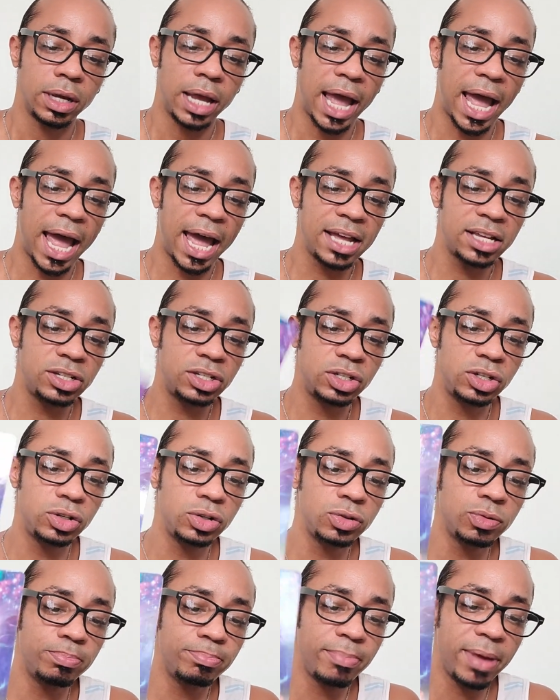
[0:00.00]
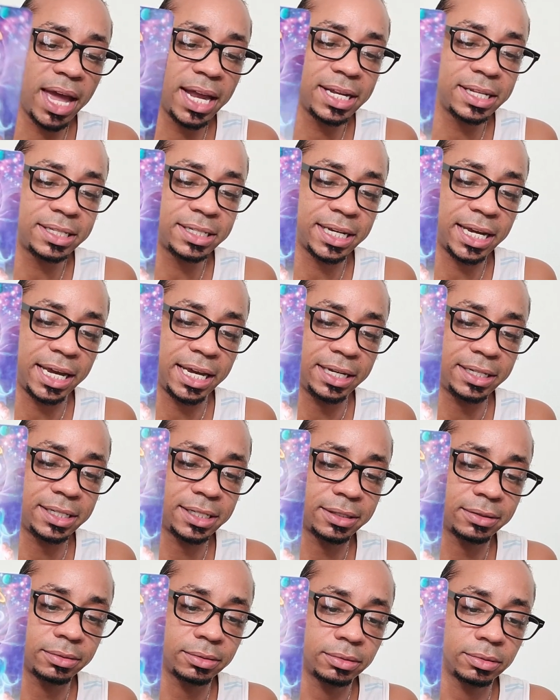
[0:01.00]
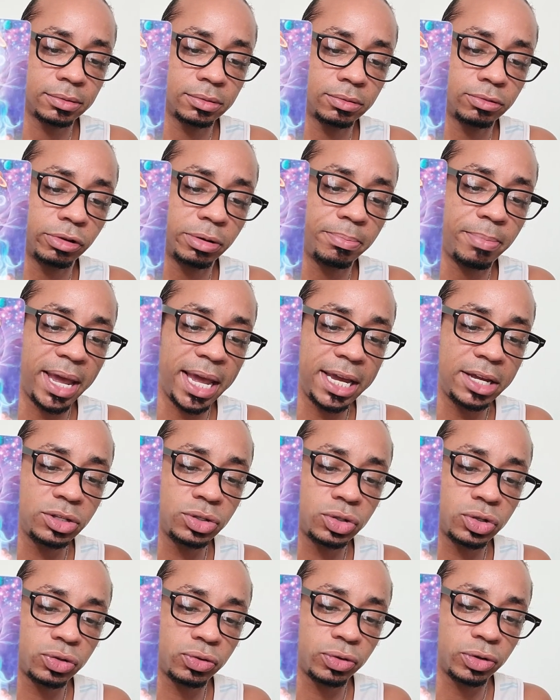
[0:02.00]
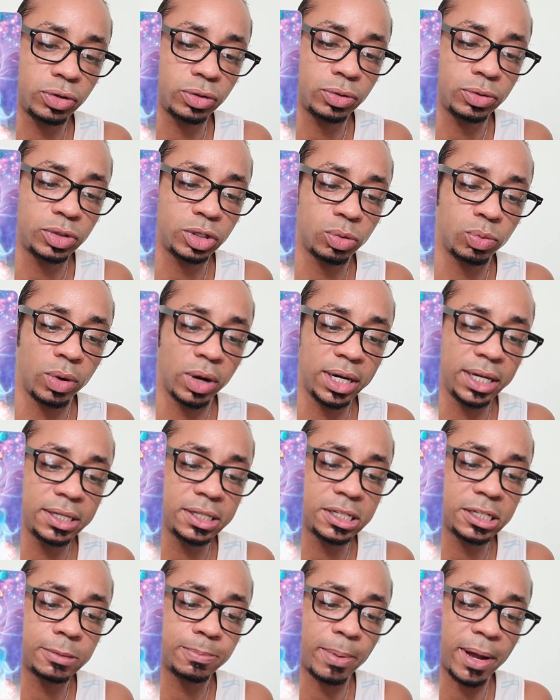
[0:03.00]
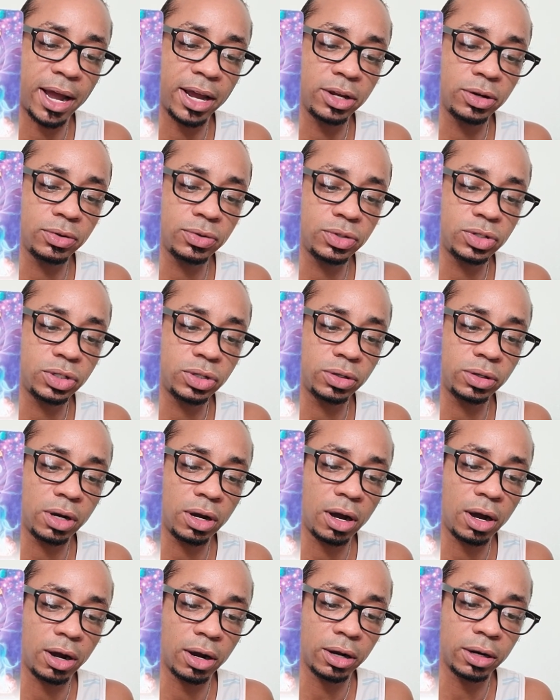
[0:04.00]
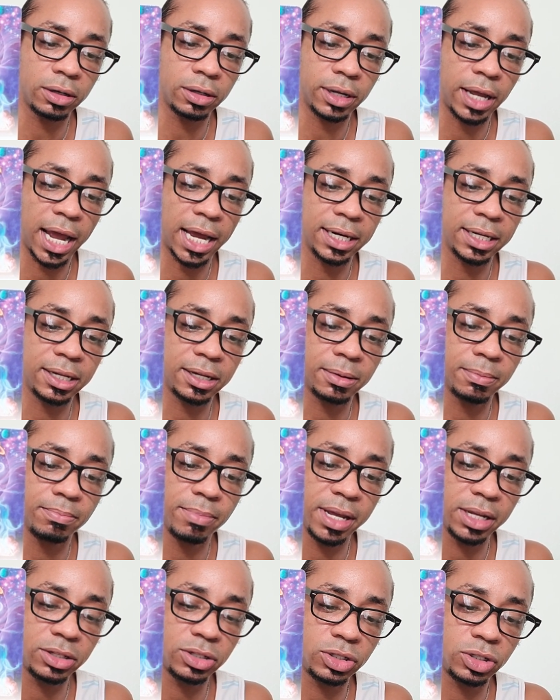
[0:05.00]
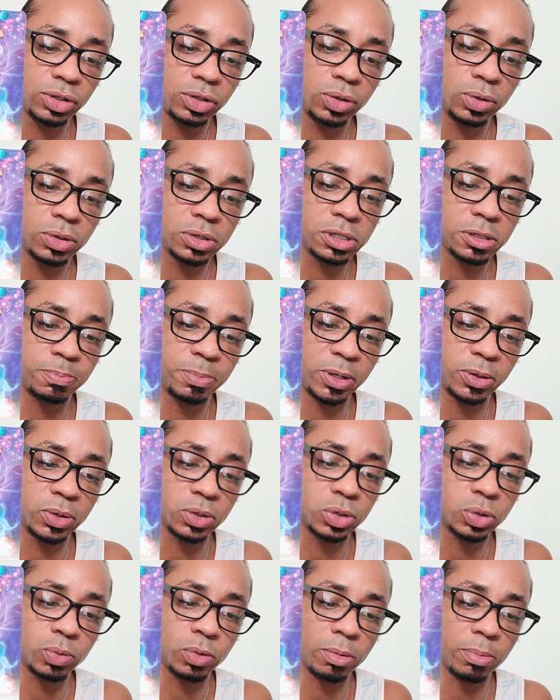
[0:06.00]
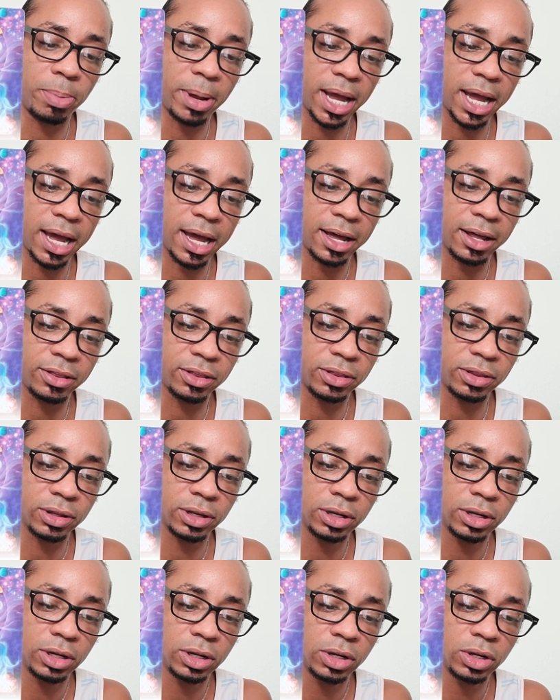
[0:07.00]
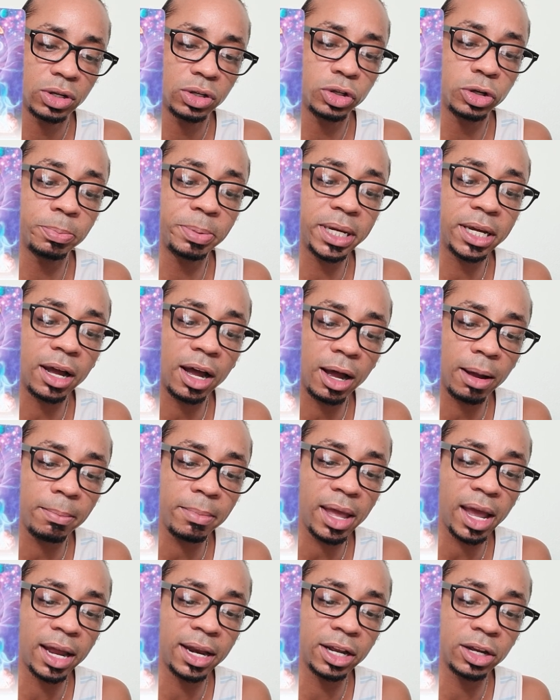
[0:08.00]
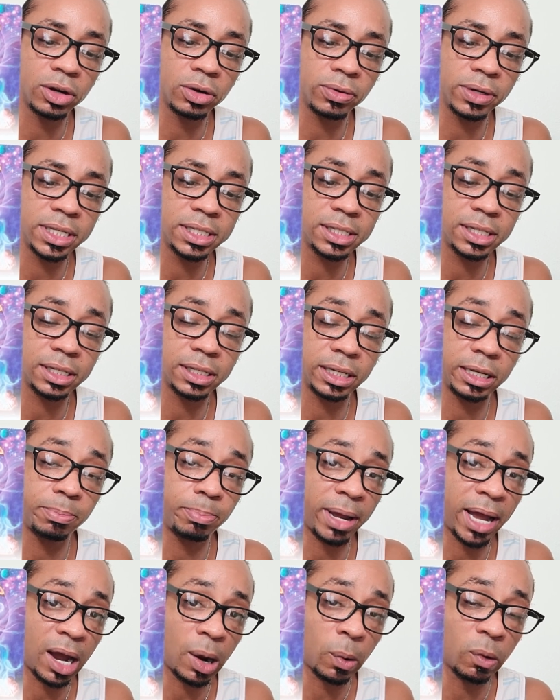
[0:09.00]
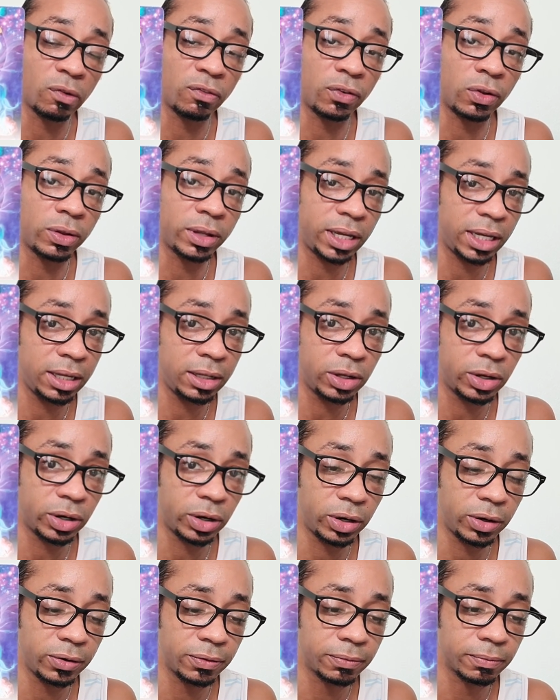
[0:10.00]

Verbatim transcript: As you meditate, remain true to what inspires your heart and commit to your spiritual path, you become an increasingly powerful healer.